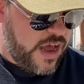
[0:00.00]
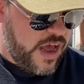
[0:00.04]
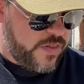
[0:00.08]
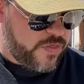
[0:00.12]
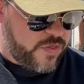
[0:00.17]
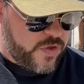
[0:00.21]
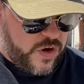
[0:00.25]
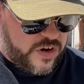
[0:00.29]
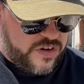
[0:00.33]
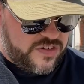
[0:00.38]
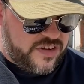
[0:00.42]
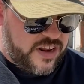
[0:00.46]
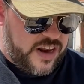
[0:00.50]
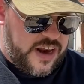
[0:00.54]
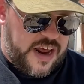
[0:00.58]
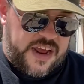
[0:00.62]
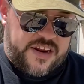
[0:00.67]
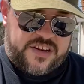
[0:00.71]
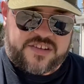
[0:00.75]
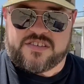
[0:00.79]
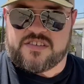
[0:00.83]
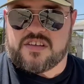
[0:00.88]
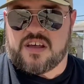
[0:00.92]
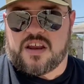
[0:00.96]
Thursday
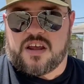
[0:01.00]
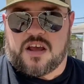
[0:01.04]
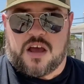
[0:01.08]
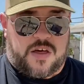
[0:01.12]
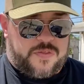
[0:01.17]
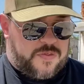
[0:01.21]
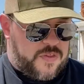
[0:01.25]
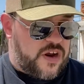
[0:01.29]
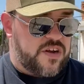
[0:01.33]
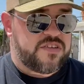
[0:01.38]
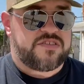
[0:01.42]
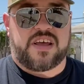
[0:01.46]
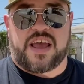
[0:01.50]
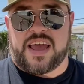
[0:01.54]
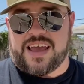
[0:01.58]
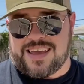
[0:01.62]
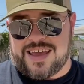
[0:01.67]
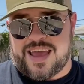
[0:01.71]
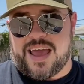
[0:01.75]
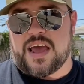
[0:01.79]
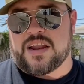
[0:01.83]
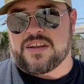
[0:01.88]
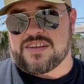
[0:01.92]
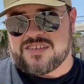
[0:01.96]
night, sunny. Thursday
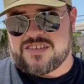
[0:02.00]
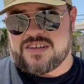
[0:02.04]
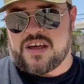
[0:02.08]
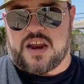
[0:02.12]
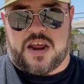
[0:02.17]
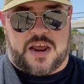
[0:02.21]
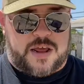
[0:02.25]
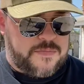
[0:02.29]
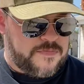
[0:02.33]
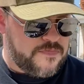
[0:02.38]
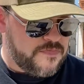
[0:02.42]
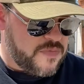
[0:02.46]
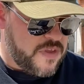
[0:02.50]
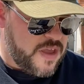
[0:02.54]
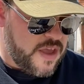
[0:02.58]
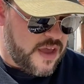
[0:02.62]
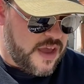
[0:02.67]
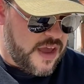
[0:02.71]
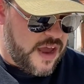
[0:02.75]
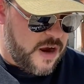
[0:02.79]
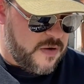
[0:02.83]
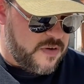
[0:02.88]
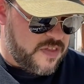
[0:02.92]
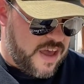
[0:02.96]
again, sunny
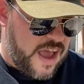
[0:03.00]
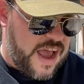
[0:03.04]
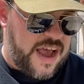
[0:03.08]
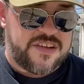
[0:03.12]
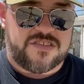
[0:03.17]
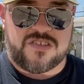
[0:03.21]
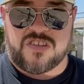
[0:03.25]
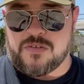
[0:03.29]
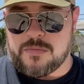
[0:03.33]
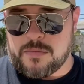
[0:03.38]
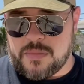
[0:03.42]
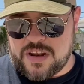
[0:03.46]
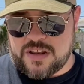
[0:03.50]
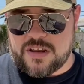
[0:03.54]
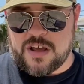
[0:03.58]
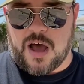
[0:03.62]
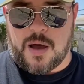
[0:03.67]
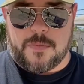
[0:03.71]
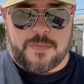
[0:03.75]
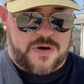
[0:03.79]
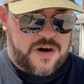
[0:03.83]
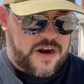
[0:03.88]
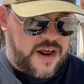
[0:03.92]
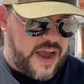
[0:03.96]
with highs in the mid to
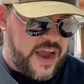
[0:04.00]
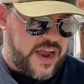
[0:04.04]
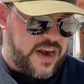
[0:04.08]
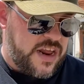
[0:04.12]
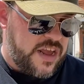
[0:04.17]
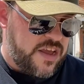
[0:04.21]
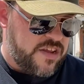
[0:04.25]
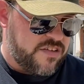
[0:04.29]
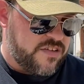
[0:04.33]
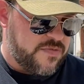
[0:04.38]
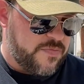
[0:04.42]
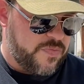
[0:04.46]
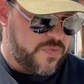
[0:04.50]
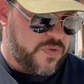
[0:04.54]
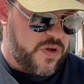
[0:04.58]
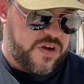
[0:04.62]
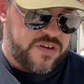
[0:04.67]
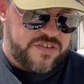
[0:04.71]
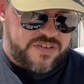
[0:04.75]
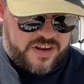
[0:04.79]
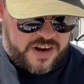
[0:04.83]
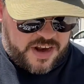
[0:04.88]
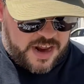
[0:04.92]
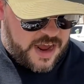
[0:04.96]
upper 90s.
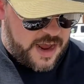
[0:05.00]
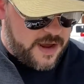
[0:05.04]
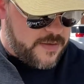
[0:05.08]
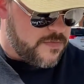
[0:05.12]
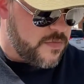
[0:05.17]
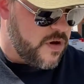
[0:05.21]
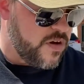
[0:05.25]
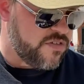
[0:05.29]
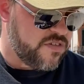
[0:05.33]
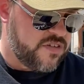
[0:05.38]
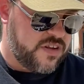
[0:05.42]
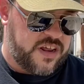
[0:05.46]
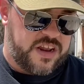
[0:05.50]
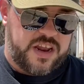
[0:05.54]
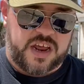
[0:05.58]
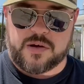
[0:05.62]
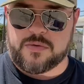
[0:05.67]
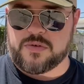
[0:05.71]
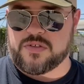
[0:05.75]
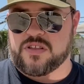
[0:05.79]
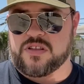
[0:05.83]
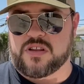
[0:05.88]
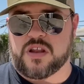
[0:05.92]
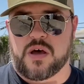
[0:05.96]
Thursday night, mostly clear
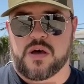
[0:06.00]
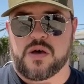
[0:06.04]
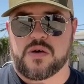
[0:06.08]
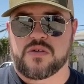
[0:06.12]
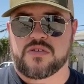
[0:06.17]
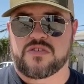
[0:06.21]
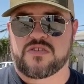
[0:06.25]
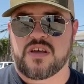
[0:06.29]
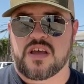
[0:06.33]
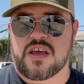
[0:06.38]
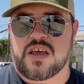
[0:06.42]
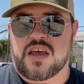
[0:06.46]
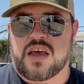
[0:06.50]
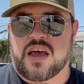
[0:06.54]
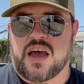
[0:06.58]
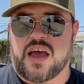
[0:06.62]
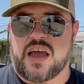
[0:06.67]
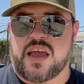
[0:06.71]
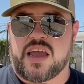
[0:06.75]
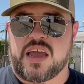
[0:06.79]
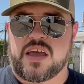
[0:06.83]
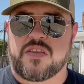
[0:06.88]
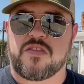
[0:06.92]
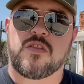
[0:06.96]
with lows
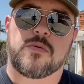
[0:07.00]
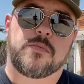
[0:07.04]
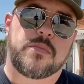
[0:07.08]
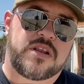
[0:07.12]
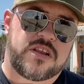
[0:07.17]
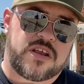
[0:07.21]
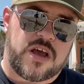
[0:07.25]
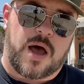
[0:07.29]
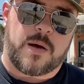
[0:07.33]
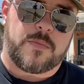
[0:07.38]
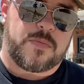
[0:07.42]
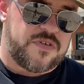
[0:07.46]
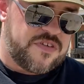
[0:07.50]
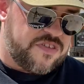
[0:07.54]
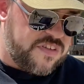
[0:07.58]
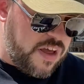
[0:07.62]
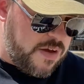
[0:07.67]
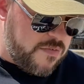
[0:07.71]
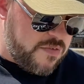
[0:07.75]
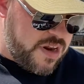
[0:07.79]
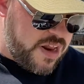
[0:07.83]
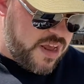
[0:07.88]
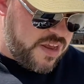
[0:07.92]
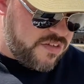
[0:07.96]
in the mid to upper
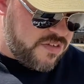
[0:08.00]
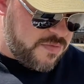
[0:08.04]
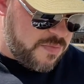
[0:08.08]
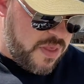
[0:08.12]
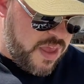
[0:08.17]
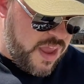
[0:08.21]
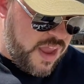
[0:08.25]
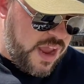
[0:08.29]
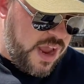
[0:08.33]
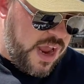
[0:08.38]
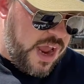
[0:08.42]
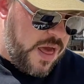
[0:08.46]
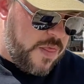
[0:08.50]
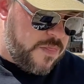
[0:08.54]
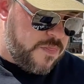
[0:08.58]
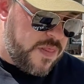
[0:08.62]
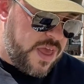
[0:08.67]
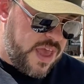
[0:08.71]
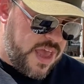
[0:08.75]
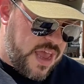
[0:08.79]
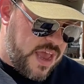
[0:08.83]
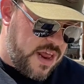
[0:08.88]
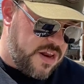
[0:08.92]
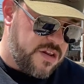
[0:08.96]
70s. And
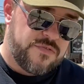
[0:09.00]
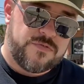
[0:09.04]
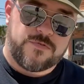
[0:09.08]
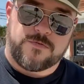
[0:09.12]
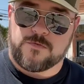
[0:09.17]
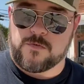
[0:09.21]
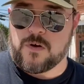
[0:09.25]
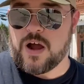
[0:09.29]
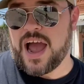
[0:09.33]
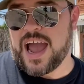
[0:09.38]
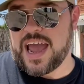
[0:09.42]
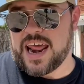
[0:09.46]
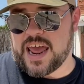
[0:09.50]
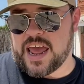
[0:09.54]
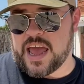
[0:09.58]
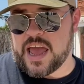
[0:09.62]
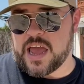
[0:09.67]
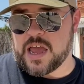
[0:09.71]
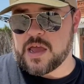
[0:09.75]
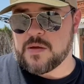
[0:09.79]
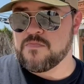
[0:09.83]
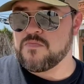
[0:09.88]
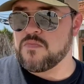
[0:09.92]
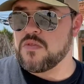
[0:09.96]
then
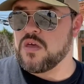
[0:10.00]
Friday,